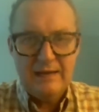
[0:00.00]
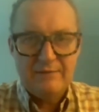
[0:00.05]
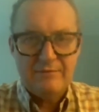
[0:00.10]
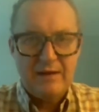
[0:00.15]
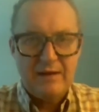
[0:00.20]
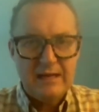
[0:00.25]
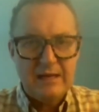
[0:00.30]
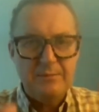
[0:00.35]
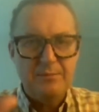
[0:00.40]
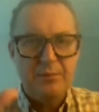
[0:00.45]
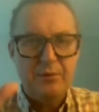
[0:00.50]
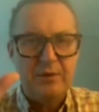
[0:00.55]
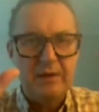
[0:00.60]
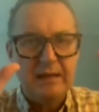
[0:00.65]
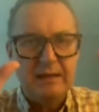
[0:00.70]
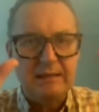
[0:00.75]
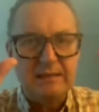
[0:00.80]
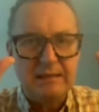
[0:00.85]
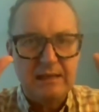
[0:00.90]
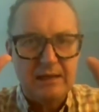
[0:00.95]
If I can
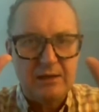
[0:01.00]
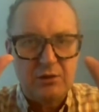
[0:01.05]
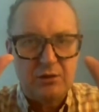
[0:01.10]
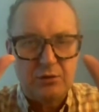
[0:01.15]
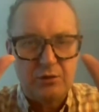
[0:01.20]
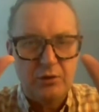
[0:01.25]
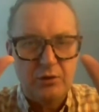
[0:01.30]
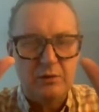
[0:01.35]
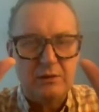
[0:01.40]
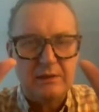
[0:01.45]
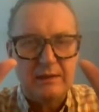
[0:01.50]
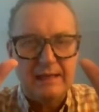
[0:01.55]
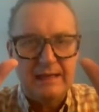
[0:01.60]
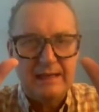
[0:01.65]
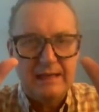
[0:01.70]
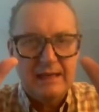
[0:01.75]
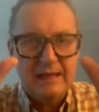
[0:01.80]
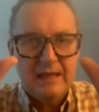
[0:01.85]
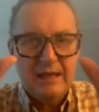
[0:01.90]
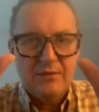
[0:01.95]
put it uh,
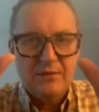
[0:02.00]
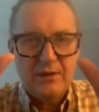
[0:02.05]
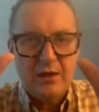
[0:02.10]
crudely,